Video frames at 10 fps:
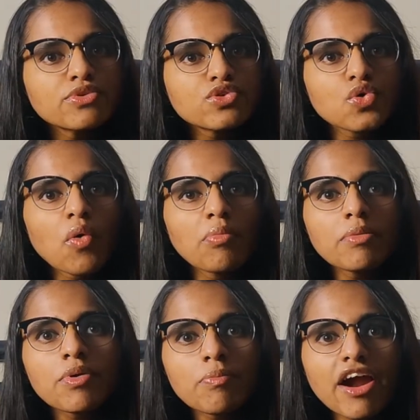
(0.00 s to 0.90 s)
So be
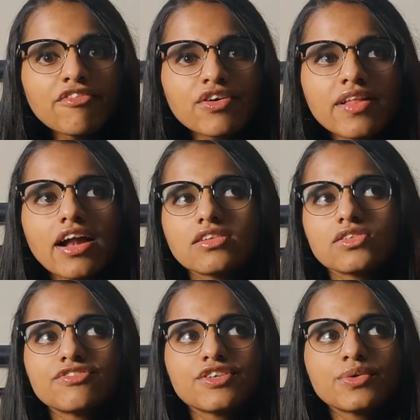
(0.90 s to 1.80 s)
prepared for that.
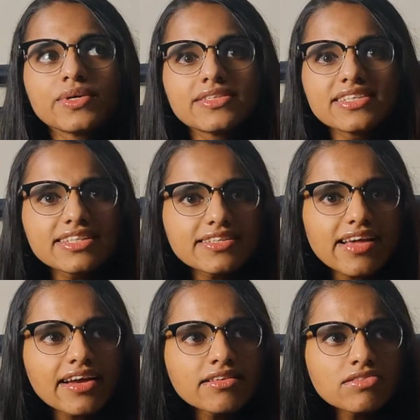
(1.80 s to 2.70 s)
So if you're doing 60
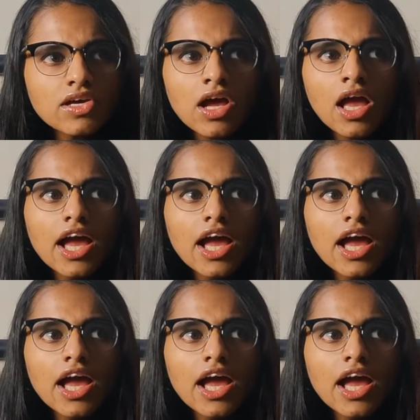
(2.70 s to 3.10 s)
seconds,